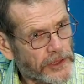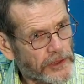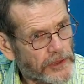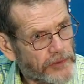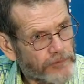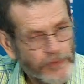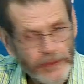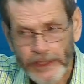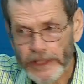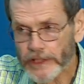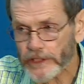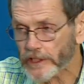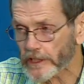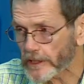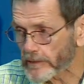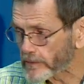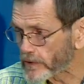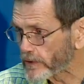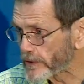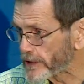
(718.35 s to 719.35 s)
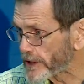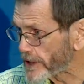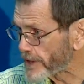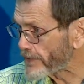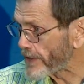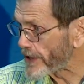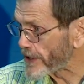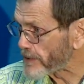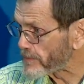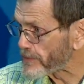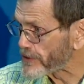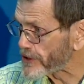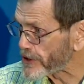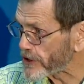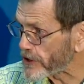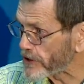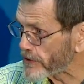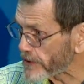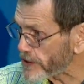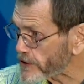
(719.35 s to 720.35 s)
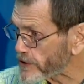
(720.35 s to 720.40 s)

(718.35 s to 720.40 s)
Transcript: convening team to identify the particular